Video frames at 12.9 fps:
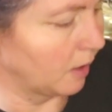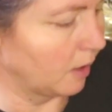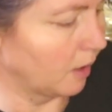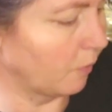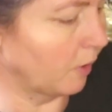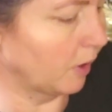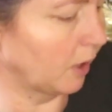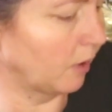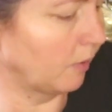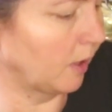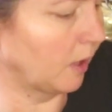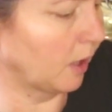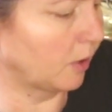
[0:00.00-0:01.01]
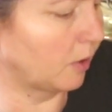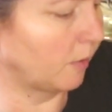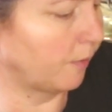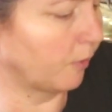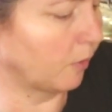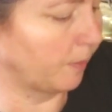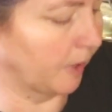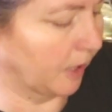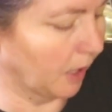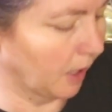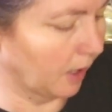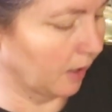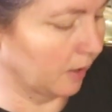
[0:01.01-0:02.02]
Well, you know what, not too full
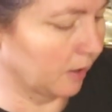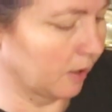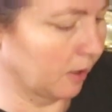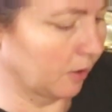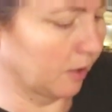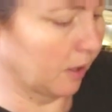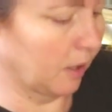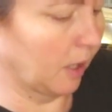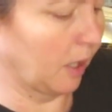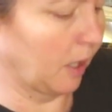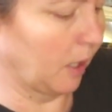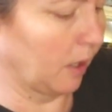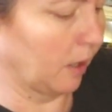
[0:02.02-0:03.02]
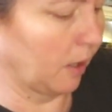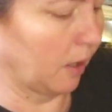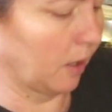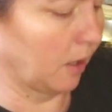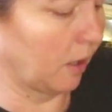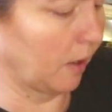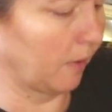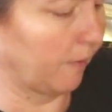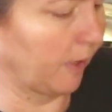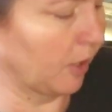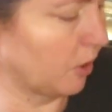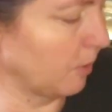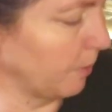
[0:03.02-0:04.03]
because here's the thing. The
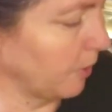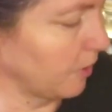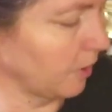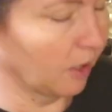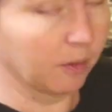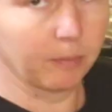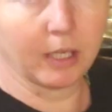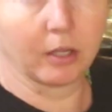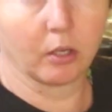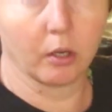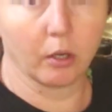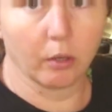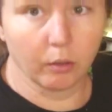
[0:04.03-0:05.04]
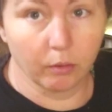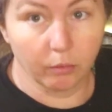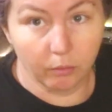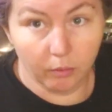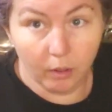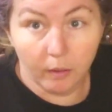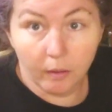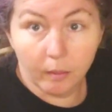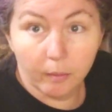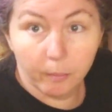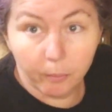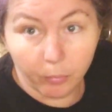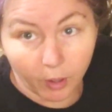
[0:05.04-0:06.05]
vegetables are gonna make their own
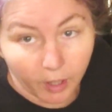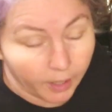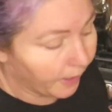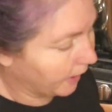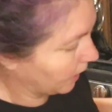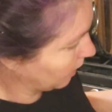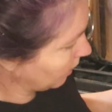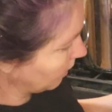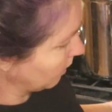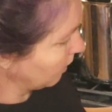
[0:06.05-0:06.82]
brine.